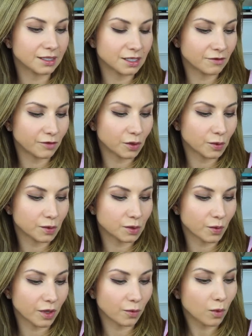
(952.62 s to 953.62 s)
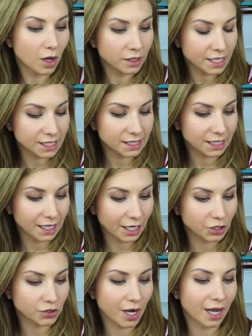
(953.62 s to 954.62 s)
It's infused with walnut seed
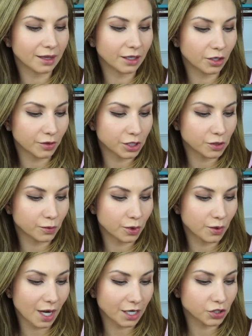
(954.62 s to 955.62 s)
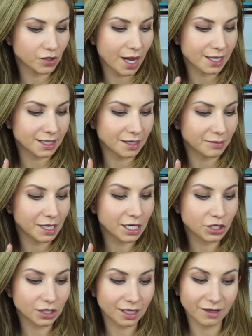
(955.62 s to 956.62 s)
extract, licorice root extract, and
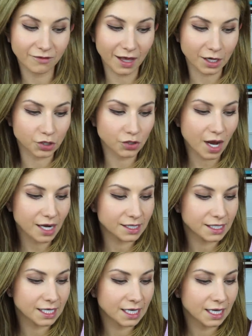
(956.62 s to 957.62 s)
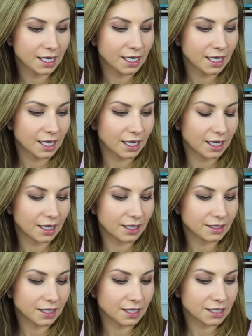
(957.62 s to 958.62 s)
peach leaf extract.
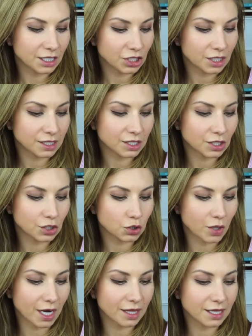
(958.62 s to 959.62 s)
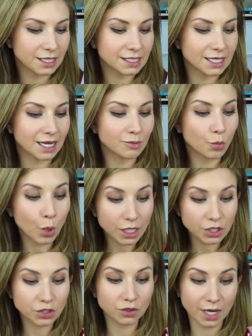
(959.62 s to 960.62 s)
It conditions, strengthens, and
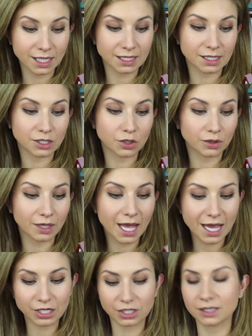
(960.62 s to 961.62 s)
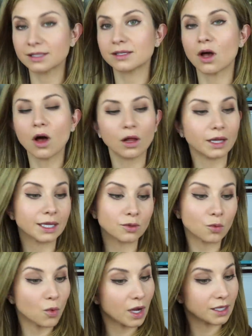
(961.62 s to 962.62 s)
moisturizes your lashes all
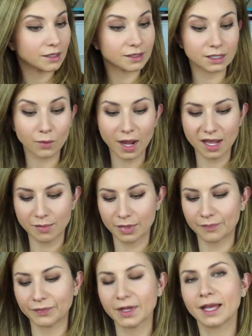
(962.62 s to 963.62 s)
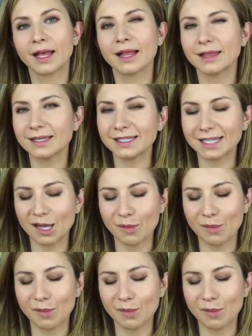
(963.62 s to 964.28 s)
in one swipe. Let's